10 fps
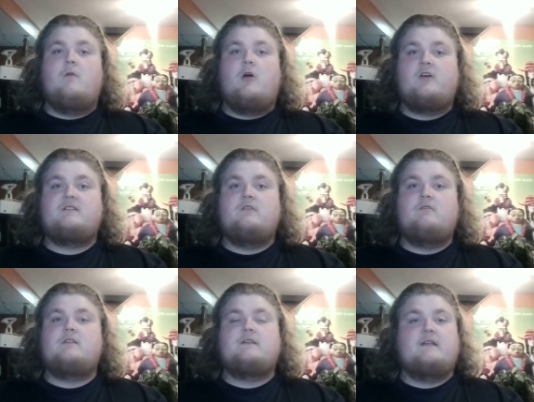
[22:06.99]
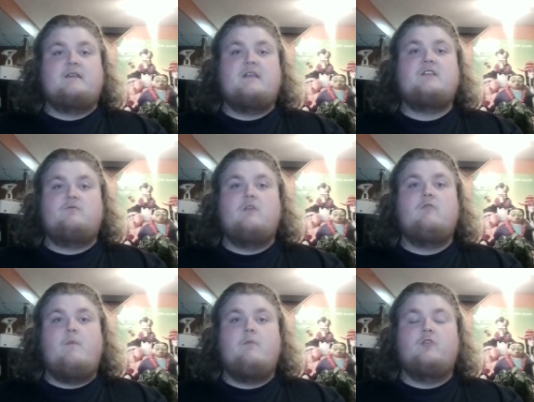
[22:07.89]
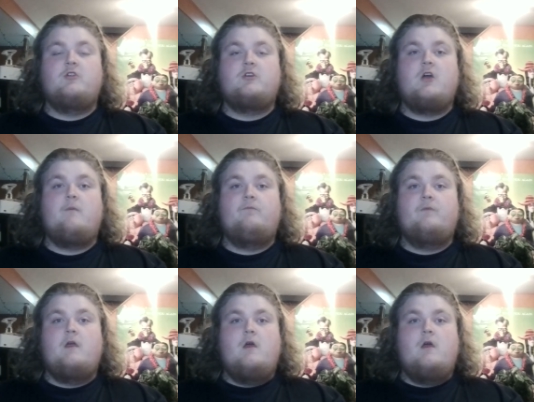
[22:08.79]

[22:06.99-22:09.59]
Ark series, because I think there will be more to come.